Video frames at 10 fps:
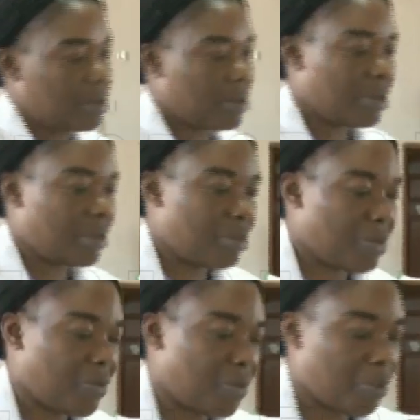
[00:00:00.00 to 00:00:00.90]
once we are
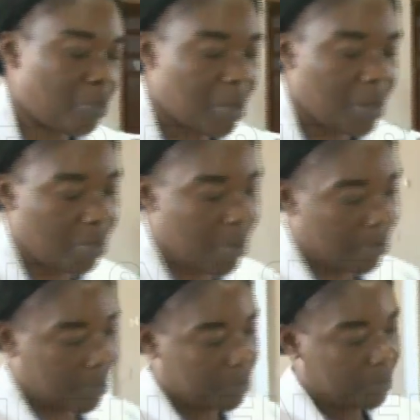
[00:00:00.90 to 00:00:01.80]
satisfied everything is
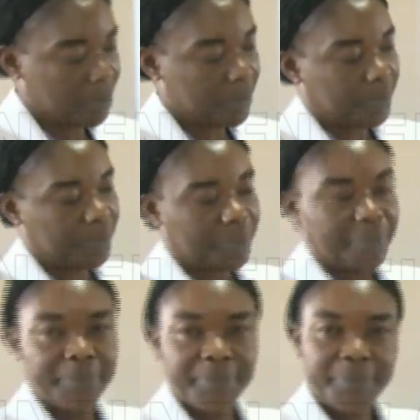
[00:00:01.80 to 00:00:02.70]
all right, then
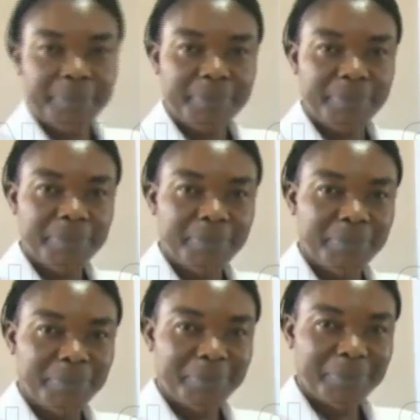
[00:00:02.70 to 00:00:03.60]
we start
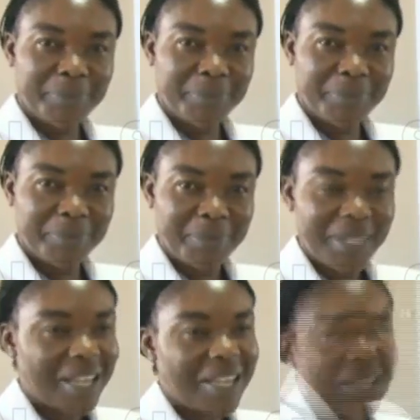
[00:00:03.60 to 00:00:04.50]
producing more to
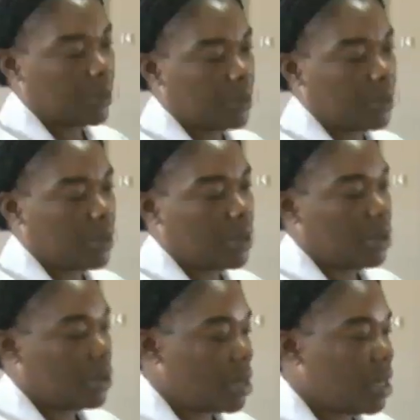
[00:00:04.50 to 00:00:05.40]
sell. The
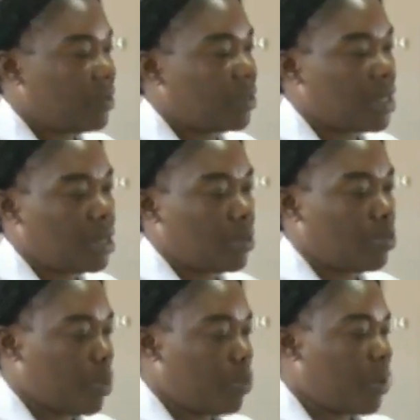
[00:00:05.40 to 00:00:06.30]
paper we have made,
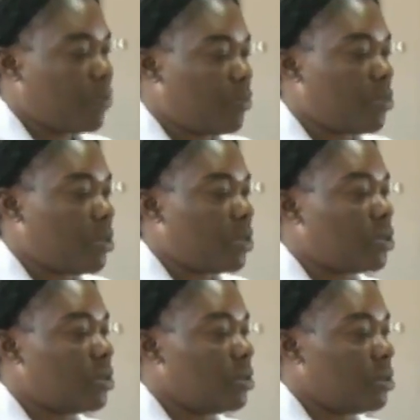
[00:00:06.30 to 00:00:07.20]

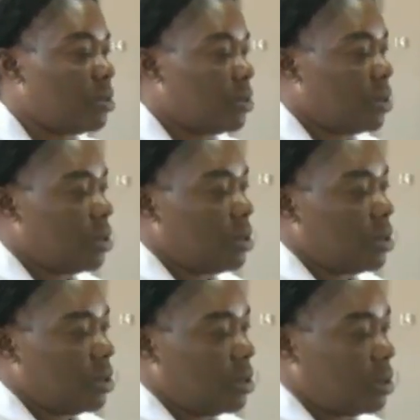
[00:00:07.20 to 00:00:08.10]
um,